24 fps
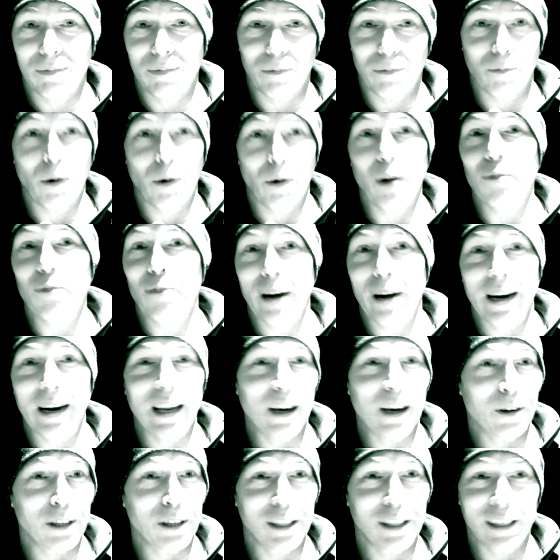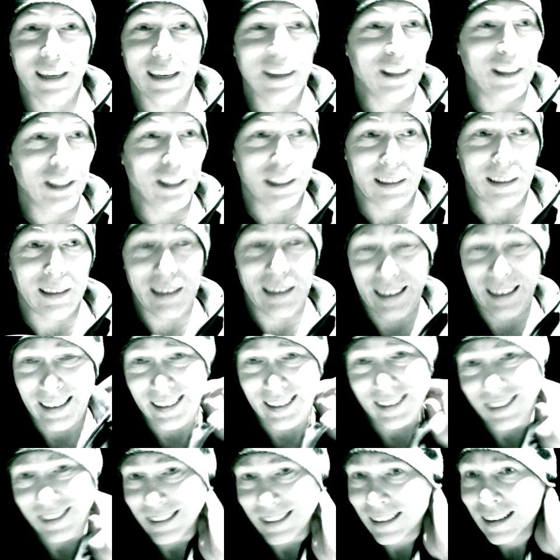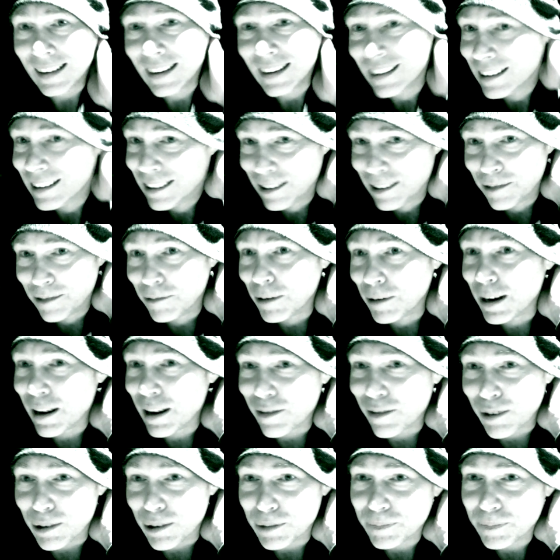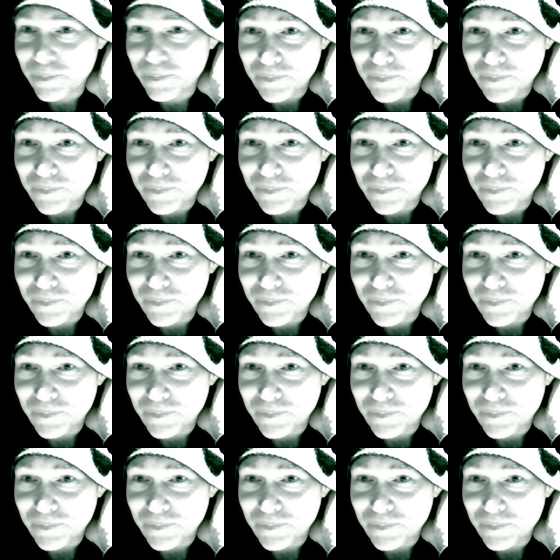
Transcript: one radio station and whatever